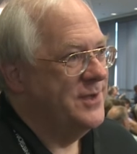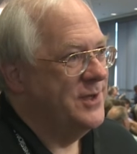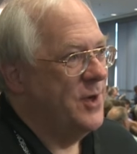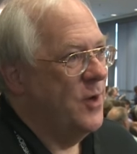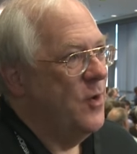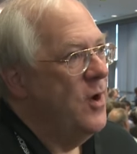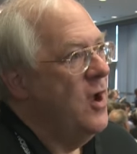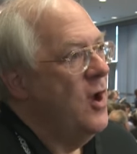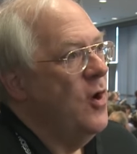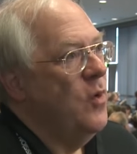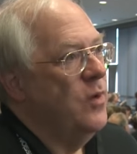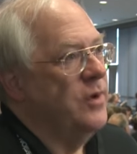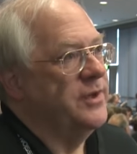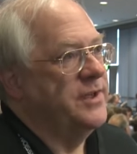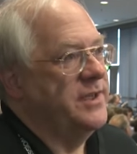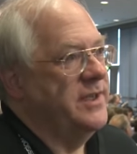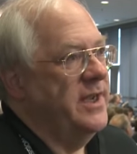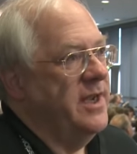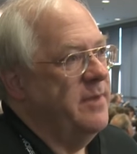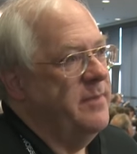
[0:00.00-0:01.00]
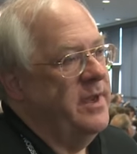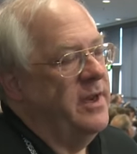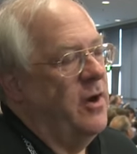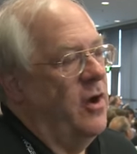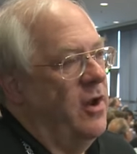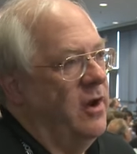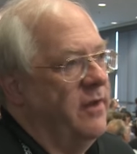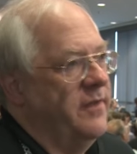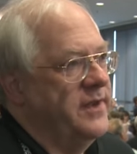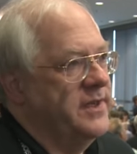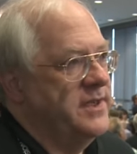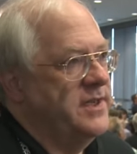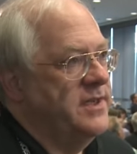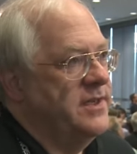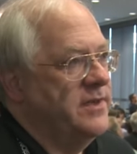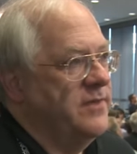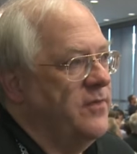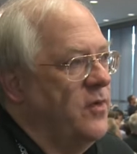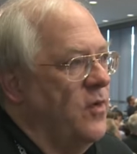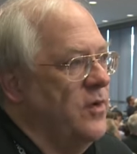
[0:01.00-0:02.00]
So we'll see. I mean, all of this
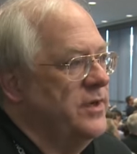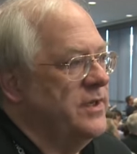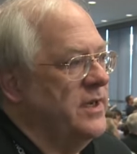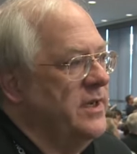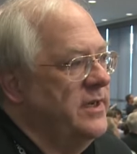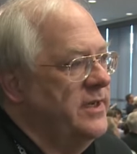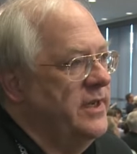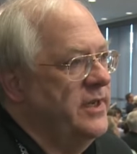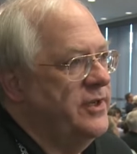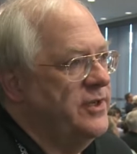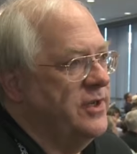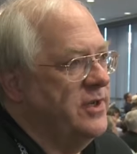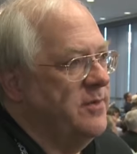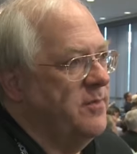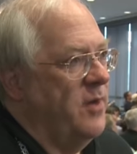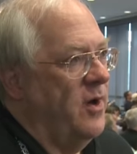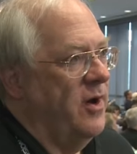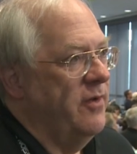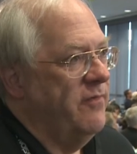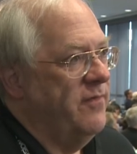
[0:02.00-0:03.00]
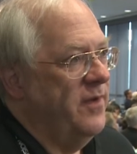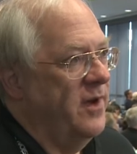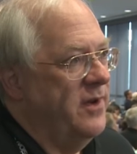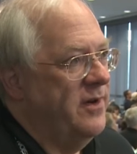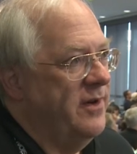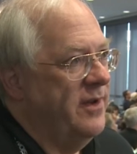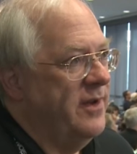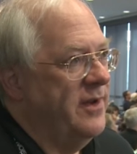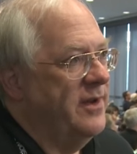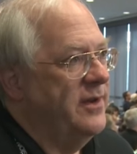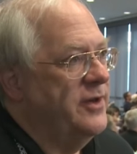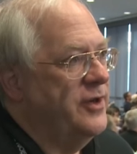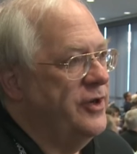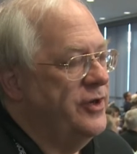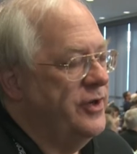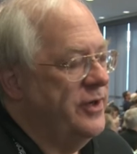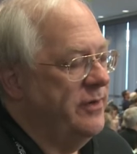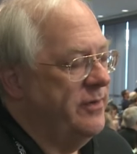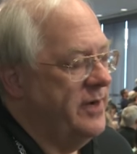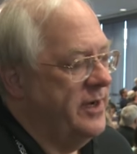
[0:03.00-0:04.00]
is, of course, contingent upon funding,
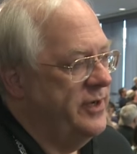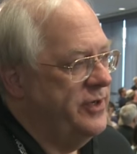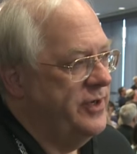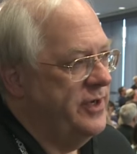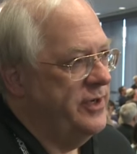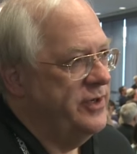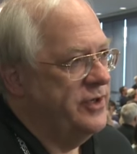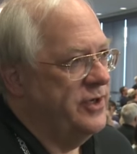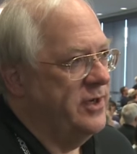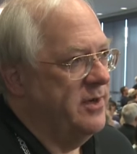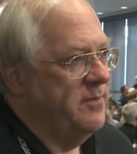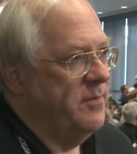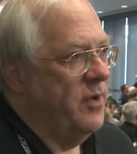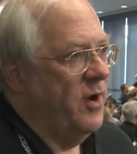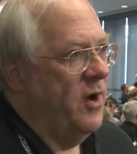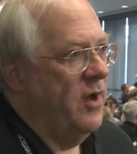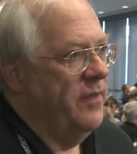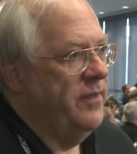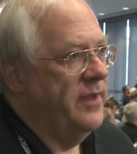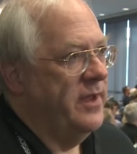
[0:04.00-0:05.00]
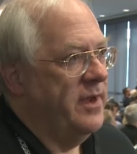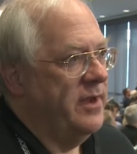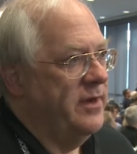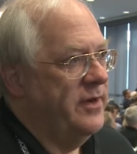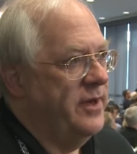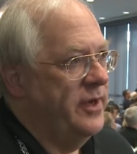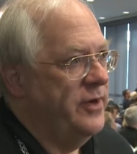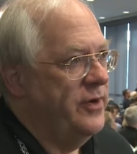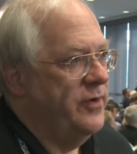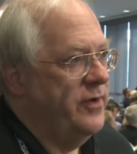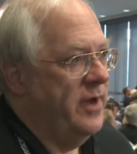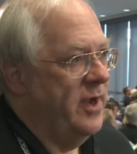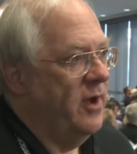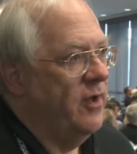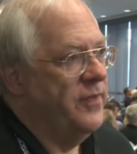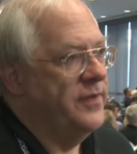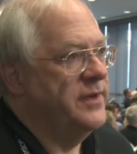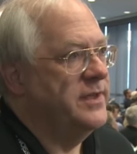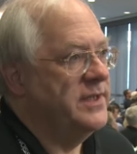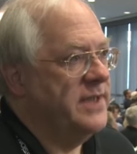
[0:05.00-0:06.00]
contingent upon the continued
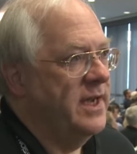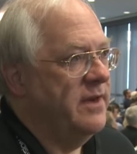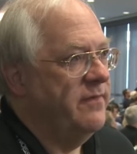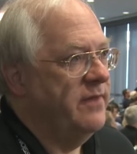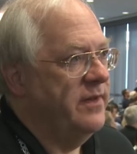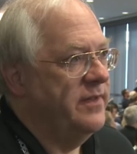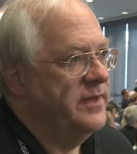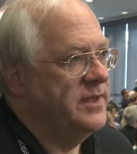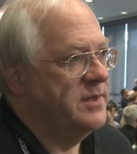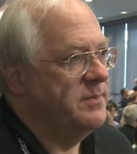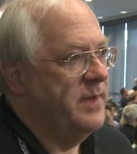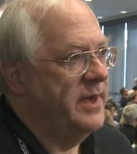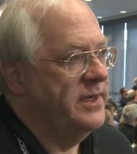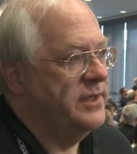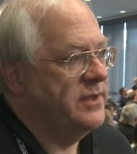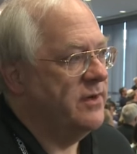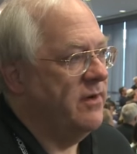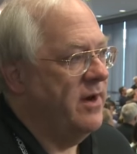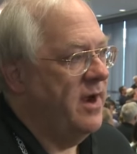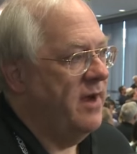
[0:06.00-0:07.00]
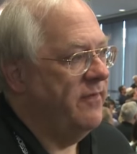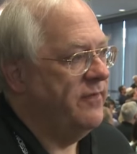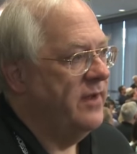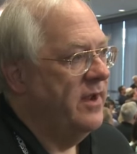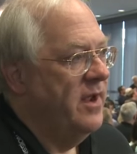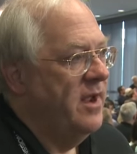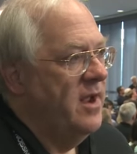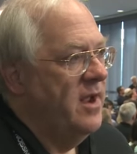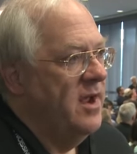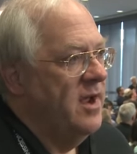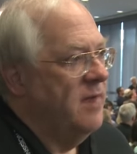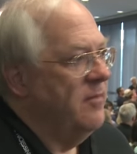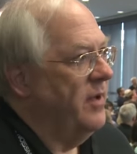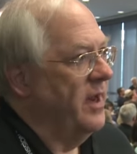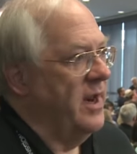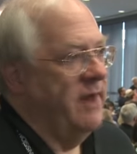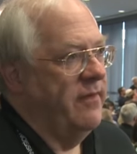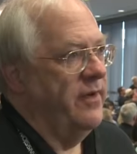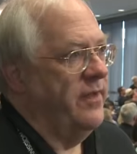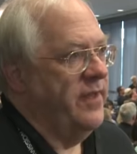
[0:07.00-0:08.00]
health and safety of the spacecraft, but
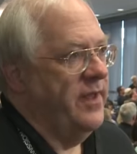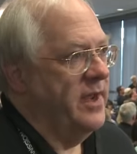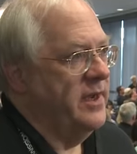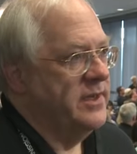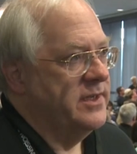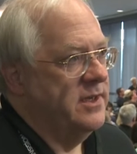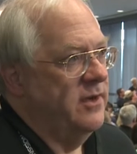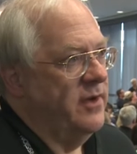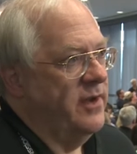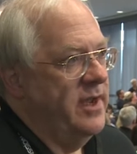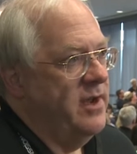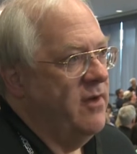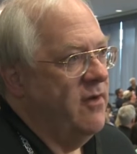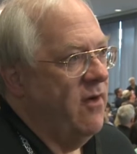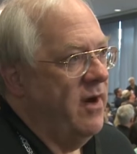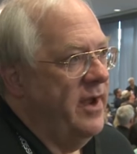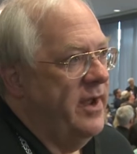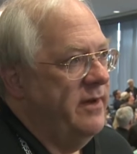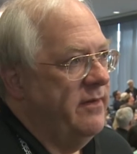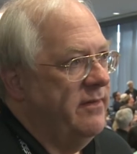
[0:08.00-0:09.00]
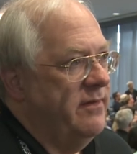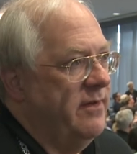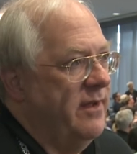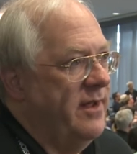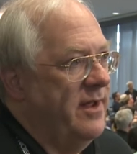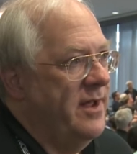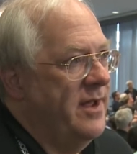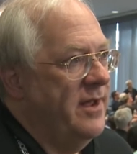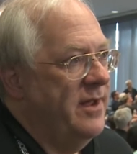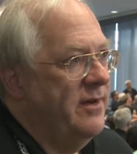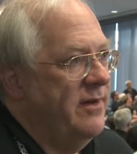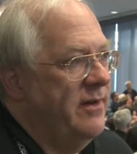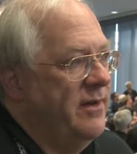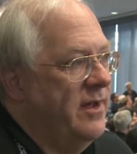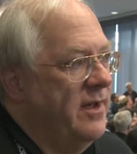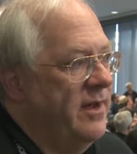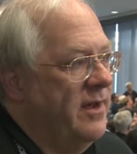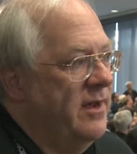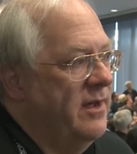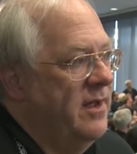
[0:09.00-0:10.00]
everything is looking great, and
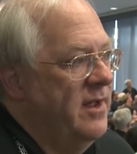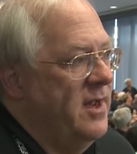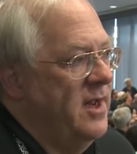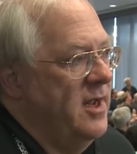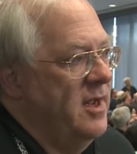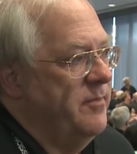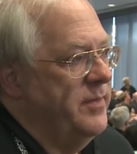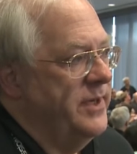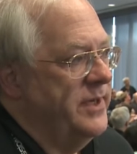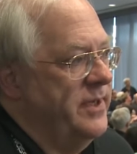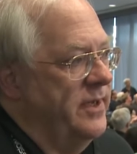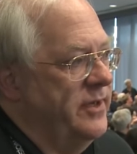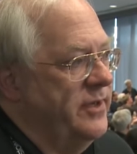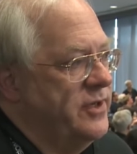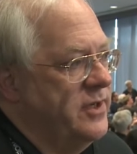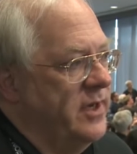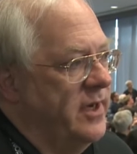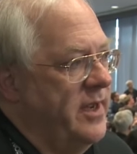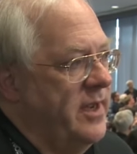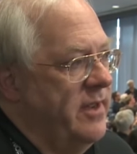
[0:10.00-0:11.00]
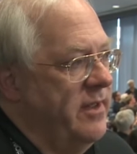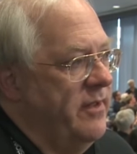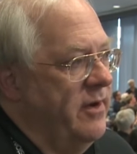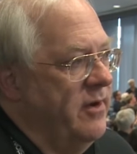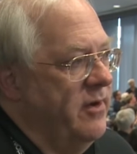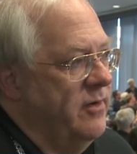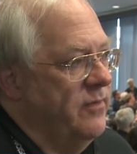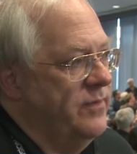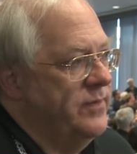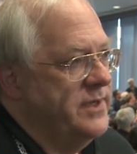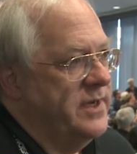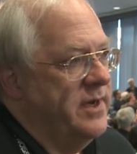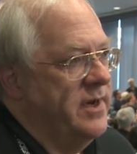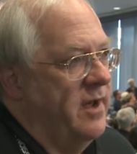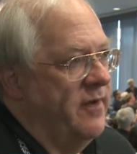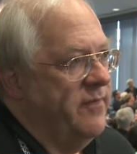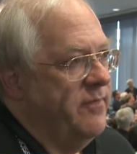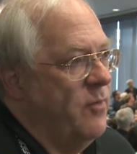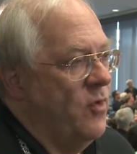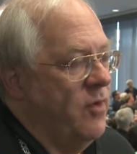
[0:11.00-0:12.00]
uh, potentially there was
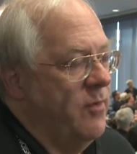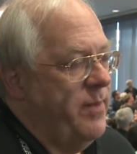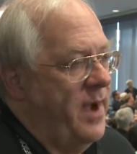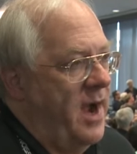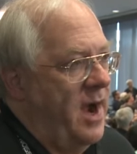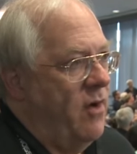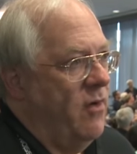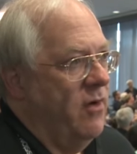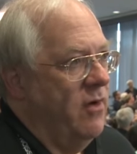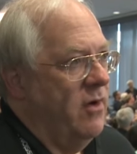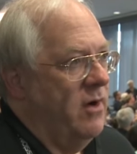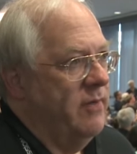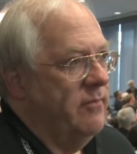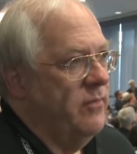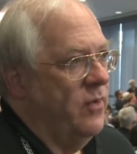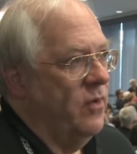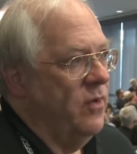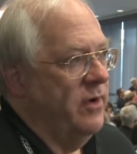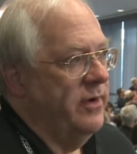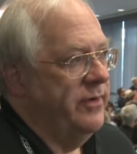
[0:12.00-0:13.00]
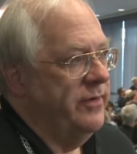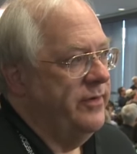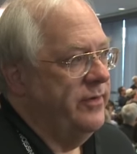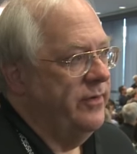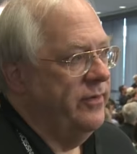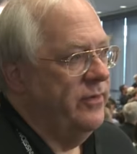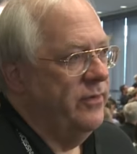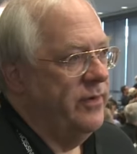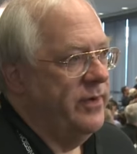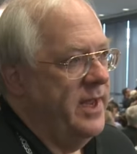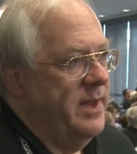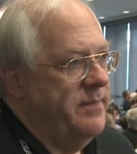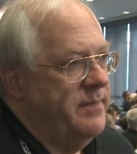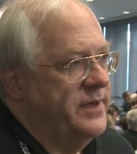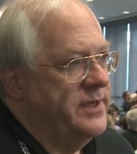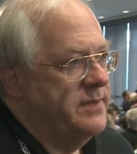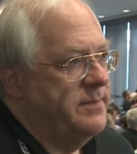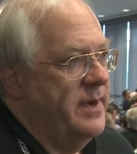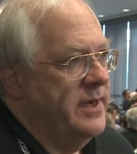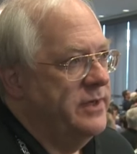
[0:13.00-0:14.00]
enough more power on board to keep the
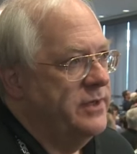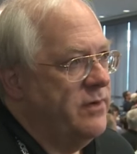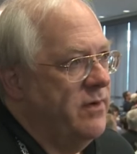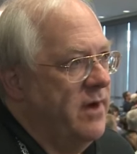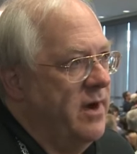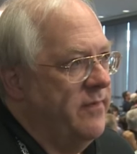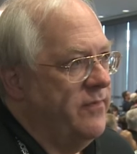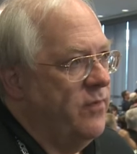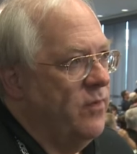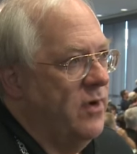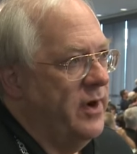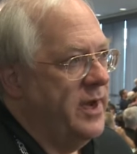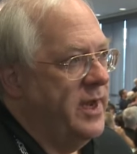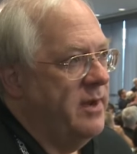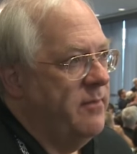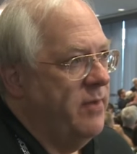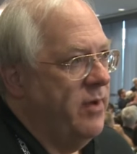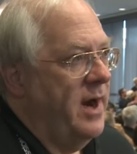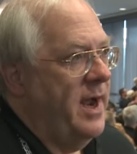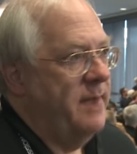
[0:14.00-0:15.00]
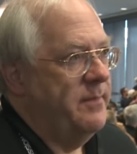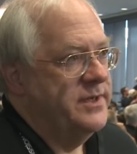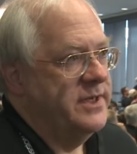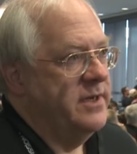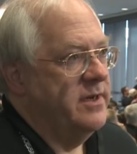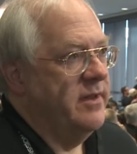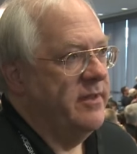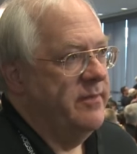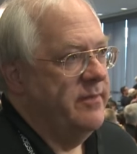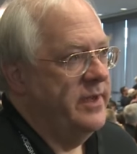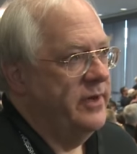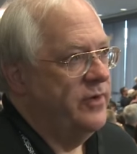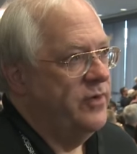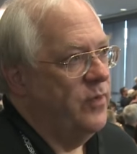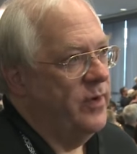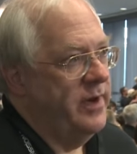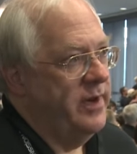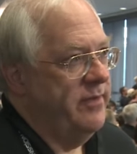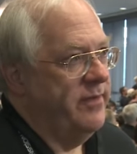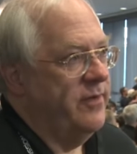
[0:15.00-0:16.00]
spacecraft working perhaps into the mid
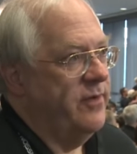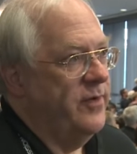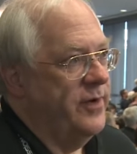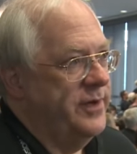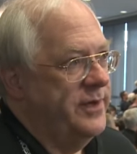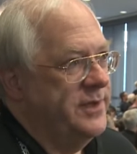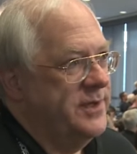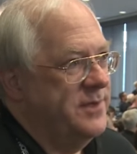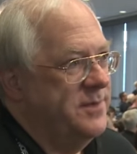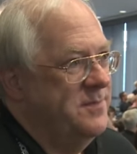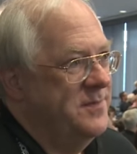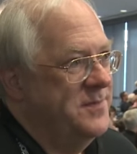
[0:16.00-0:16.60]
twenty thirties.